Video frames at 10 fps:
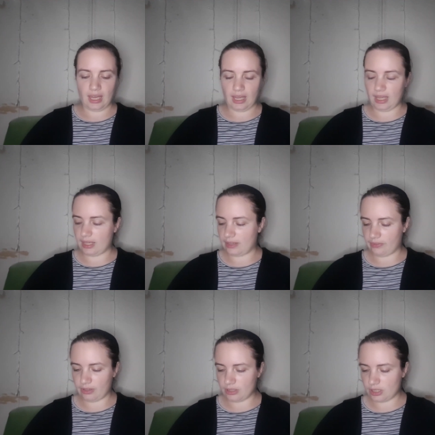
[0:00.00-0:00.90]
Uh, the
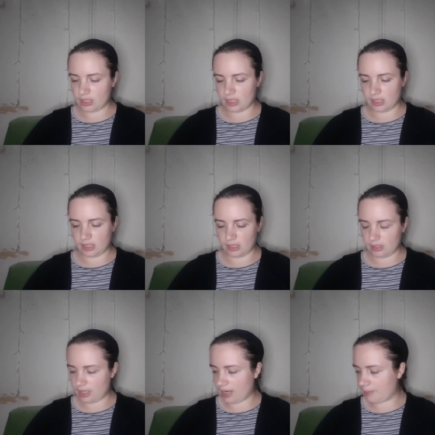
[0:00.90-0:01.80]
verse
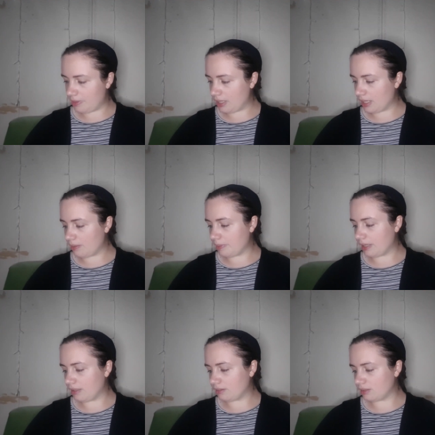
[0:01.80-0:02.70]
that I'm thinking
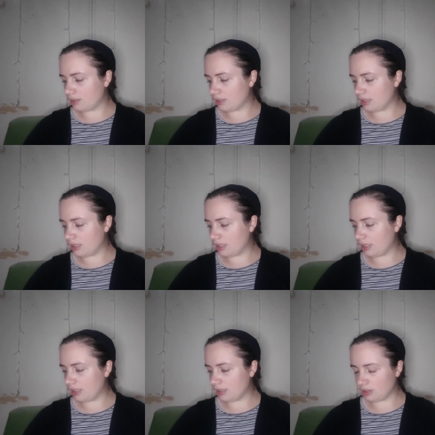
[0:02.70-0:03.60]
about
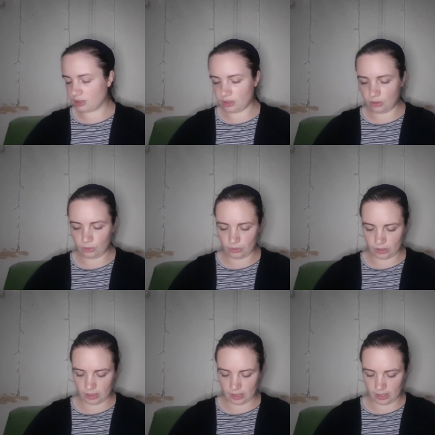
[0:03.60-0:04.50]
is Luke
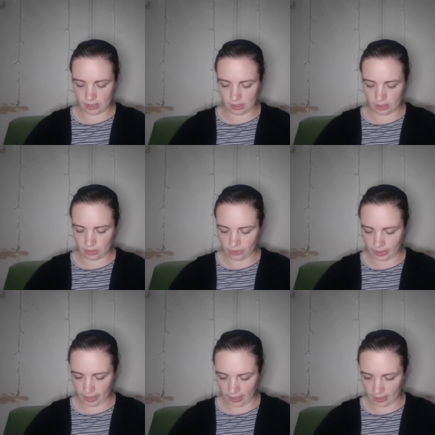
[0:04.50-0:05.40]
6,
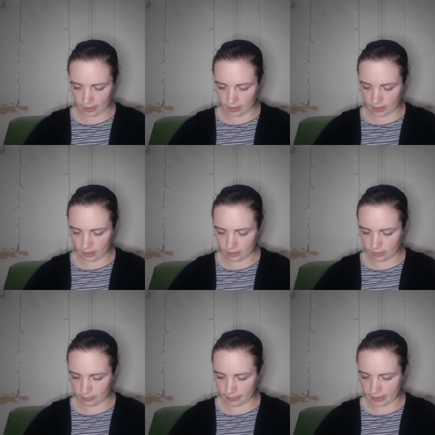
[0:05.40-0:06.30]
38,
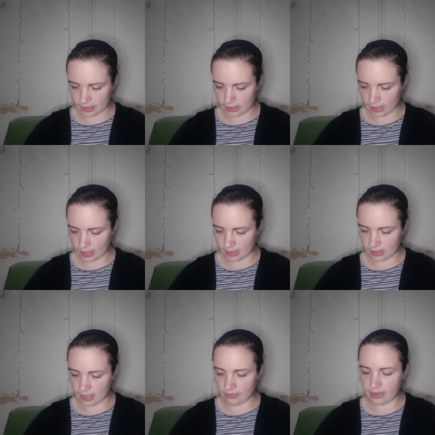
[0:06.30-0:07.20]
where it says,
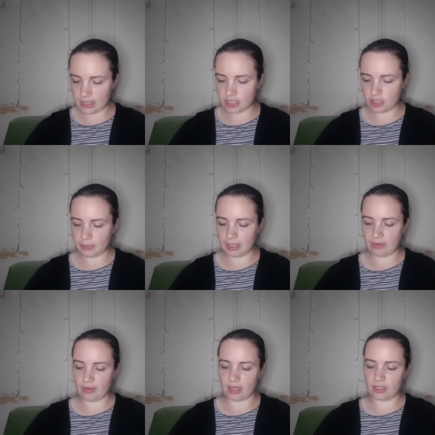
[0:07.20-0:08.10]
Given it shall be
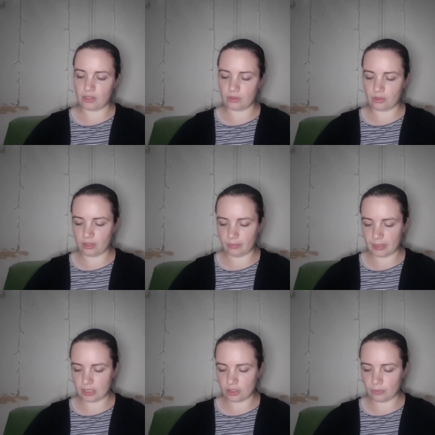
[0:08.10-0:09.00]
given unto you, good
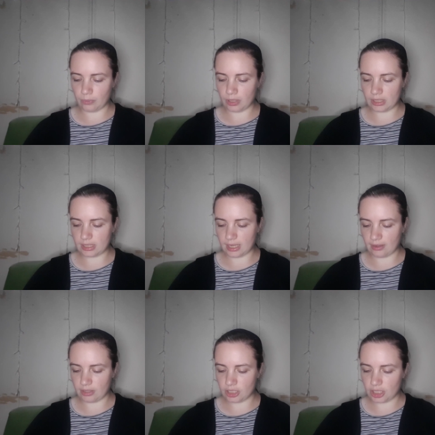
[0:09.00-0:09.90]
measure, pressed
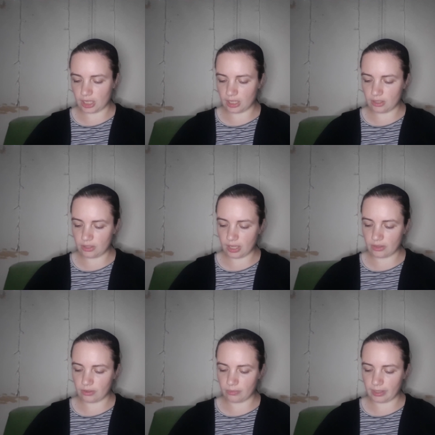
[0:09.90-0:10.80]
down and shaken
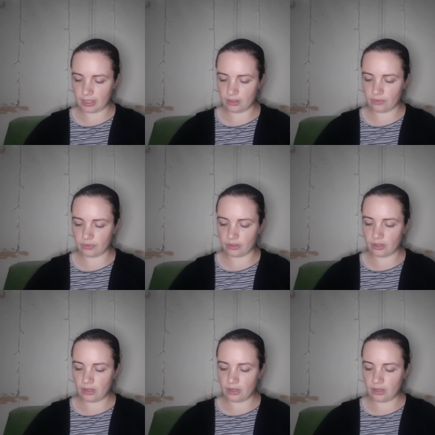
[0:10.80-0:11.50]
together and running over,